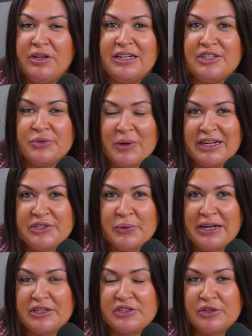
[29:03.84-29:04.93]
in
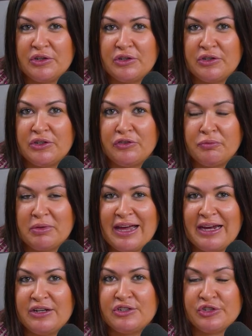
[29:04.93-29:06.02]
2022, you've
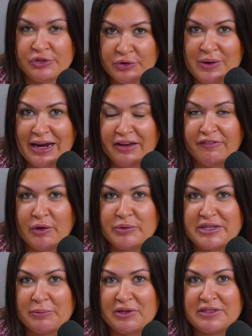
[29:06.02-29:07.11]
played 2
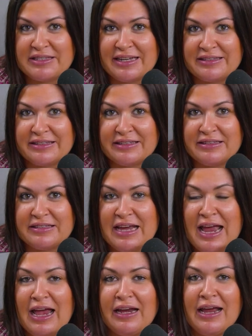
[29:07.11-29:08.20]
AFLW seasons,
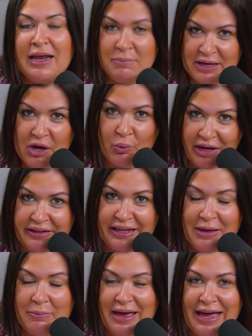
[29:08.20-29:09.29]
an NBL 1
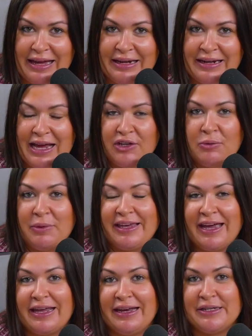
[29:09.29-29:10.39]
campaign, and you
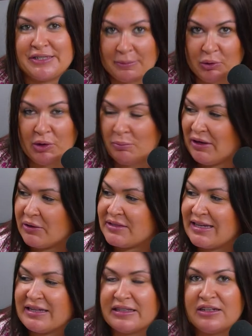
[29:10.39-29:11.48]
began a WNBL
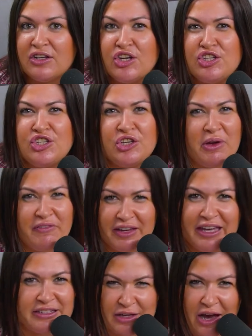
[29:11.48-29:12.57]
season. Do you ever
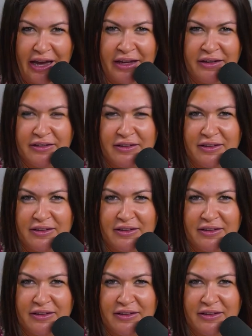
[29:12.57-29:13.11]
get tired?